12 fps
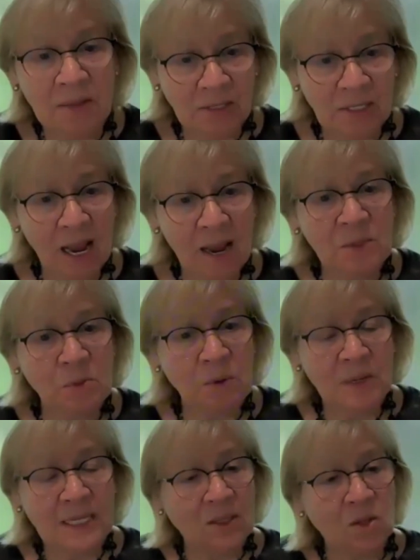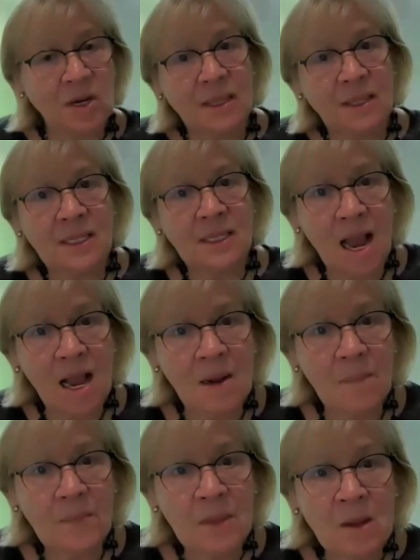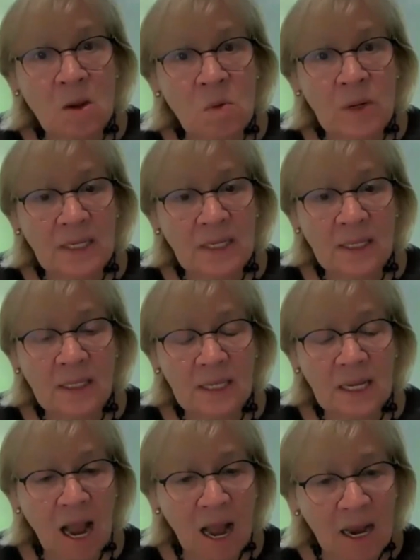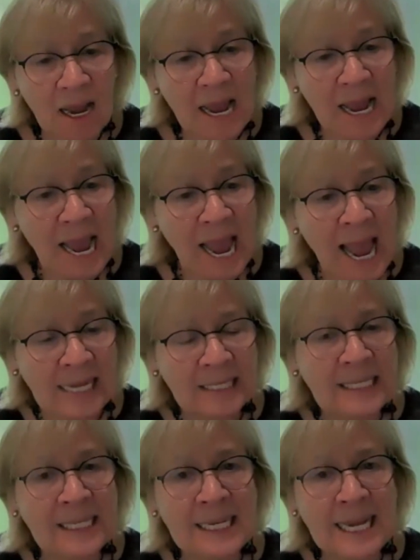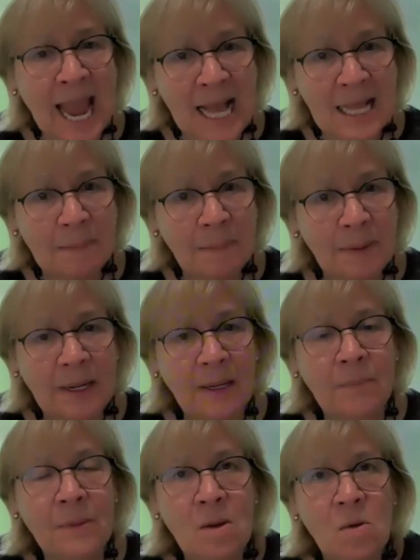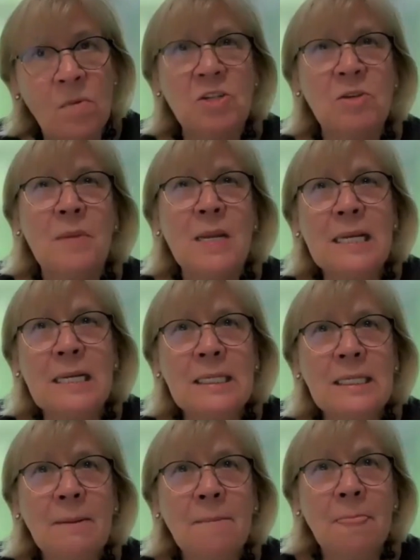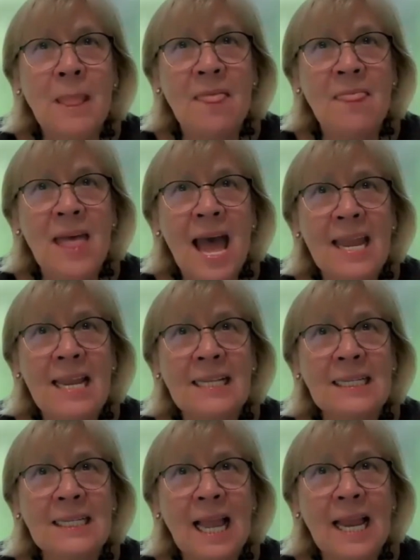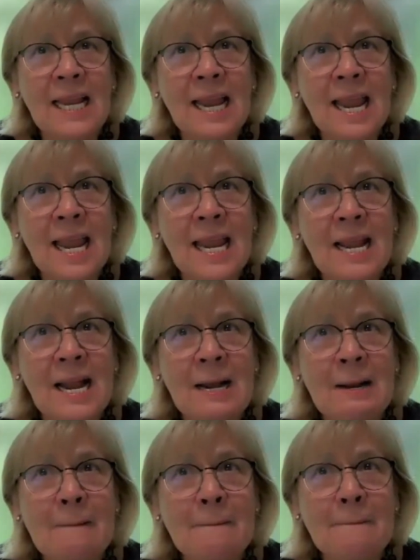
Other times when we look at the tongue, we see the tongue has scalloping, which means that it's like a